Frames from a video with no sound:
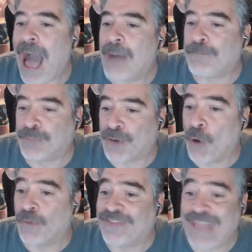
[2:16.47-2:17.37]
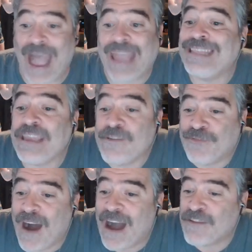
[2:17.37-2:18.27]
bro,
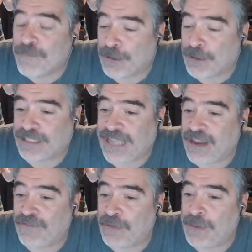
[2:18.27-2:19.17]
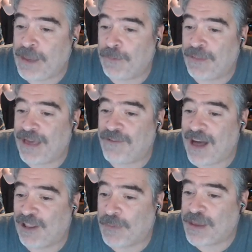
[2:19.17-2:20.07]
95% of the people that
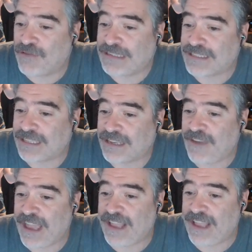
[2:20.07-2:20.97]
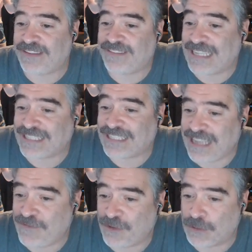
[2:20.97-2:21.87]
follow me are wrestling fans. Is that
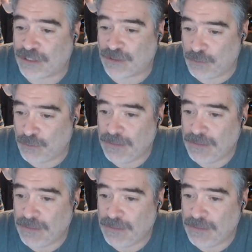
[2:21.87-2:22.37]
safe to assume?